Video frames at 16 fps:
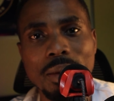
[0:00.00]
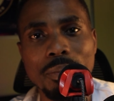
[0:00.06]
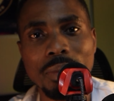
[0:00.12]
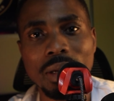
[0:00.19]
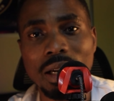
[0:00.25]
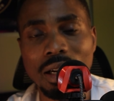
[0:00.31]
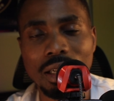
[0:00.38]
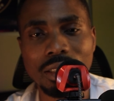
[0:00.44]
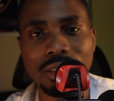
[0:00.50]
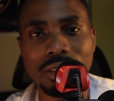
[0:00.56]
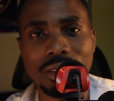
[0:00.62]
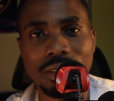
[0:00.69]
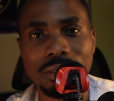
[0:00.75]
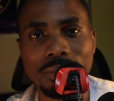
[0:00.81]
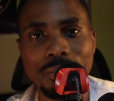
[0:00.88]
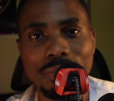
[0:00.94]

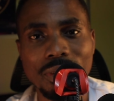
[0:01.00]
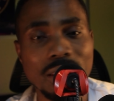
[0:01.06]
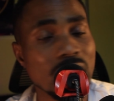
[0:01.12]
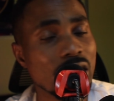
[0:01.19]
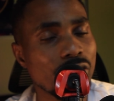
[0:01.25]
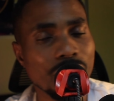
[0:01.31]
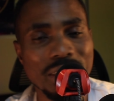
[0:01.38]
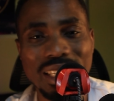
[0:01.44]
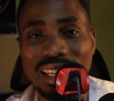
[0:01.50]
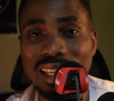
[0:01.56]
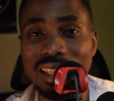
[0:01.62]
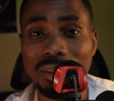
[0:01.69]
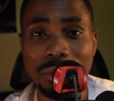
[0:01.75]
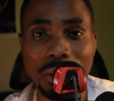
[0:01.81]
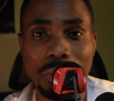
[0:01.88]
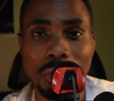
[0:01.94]
Because if we didn't
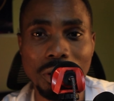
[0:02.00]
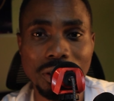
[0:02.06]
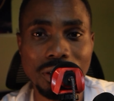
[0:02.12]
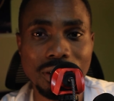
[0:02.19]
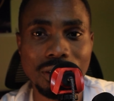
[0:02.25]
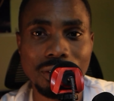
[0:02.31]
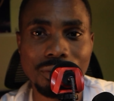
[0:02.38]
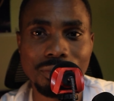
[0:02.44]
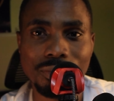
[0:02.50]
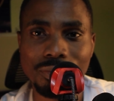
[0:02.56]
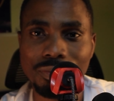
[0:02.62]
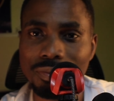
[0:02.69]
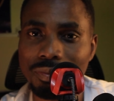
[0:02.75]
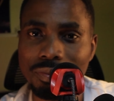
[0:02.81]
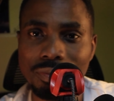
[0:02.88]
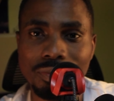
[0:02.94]
get 3 points,
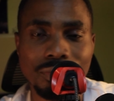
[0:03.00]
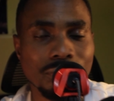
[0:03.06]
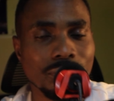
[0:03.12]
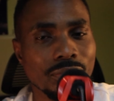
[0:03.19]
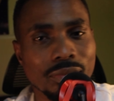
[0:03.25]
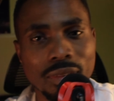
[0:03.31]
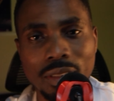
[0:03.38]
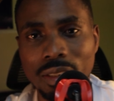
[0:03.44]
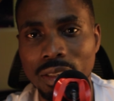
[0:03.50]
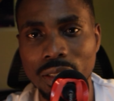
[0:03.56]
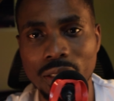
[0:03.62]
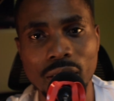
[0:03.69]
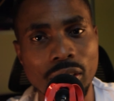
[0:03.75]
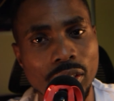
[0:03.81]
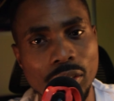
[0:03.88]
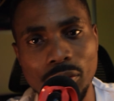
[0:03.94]

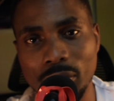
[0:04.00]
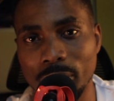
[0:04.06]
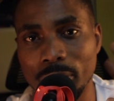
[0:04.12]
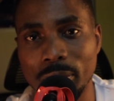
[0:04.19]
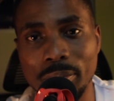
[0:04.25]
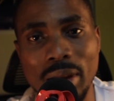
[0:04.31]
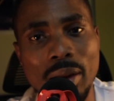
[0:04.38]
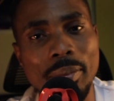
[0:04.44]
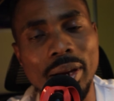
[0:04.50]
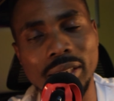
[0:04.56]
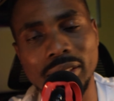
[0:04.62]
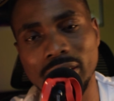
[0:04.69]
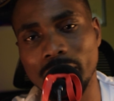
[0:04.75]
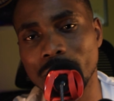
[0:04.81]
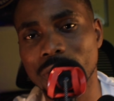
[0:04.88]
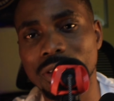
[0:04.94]
it would have been bye
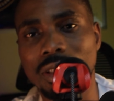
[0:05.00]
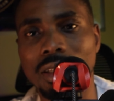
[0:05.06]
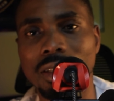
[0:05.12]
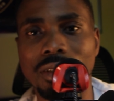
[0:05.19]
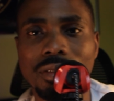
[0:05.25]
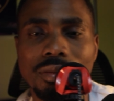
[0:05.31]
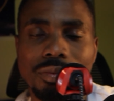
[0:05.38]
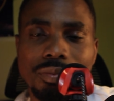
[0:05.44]
Champions League.